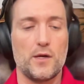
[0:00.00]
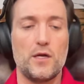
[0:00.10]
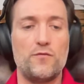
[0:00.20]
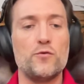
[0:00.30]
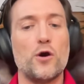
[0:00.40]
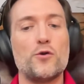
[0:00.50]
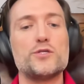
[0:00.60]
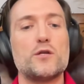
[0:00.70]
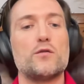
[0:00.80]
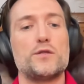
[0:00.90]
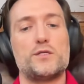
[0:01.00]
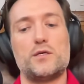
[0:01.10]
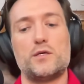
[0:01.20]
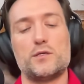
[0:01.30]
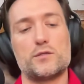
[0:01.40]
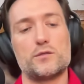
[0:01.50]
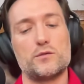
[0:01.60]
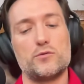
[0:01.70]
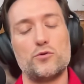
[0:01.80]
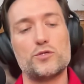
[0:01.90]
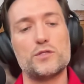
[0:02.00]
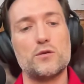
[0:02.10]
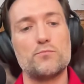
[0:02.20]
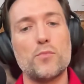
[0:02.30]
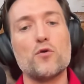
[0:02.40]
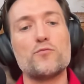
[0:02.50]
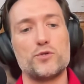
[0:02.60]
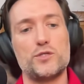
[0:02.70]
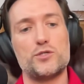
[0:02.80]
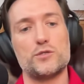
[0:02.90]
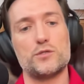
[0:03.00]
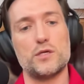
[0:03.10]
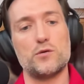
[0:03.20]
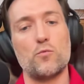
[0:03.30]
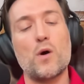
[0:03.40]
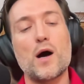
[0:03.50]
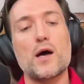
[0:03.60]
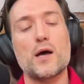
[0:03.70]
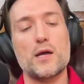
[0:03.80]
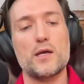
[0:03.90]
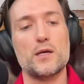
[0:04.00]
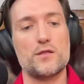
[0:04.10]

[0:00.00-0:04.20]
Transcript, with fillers: if you understand all these things, you understand both positions and why